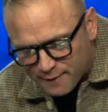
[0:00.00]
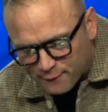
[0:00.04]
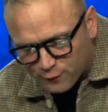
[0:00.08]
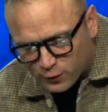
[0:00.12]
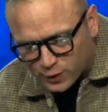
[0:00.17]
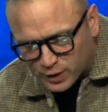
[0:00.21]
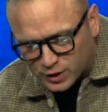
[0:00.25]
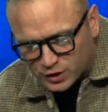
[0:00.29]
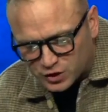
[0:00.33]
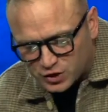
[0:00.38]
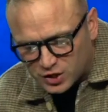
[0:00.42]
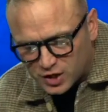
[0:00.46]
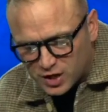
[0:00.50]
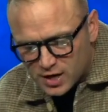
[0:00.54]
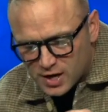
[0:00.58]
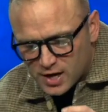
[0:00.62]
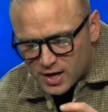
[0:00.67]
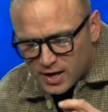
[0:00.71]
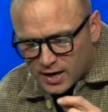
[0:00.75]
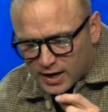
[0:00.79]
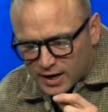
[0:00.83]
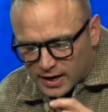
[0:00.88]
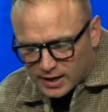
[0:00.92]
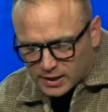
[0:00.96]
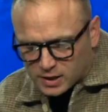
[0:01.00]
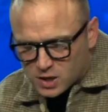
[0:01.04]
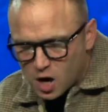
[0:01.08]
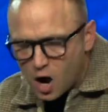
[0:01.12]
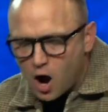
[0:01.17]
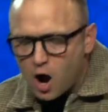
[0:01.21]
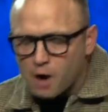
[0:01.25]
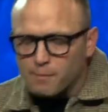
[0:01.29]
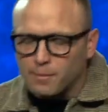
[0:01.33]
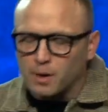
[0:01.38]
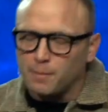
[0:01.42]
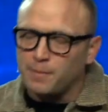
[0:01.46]
average, and
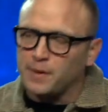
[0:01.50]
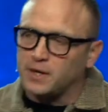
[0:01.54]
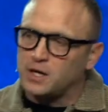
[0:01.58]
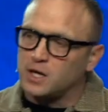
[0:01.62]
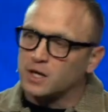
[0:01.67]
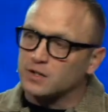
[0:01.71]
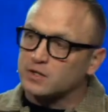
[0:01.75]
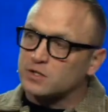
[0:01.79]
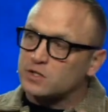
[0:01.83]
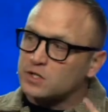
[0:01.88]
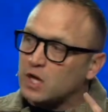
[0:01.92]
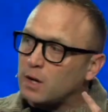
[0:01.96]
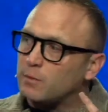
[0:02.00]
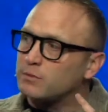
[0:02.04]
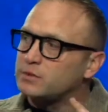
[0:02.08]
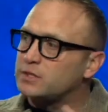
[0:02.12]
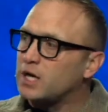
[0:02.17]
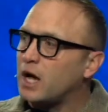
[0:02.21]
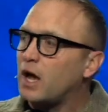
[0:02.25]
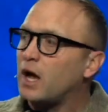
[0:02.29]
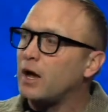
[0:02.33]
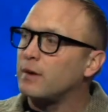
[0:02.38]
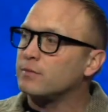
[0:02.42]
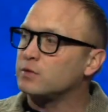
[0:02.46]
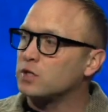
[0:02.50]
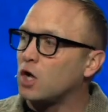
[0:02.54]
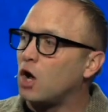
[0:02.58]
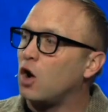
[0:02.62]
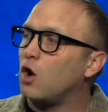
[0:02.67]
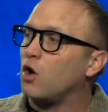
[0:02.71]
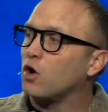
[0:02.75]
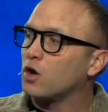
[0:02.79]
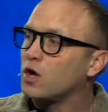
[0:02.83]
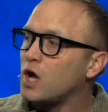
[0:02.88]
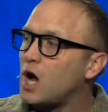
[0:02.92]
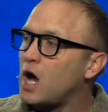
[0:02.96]
common, because sometimes all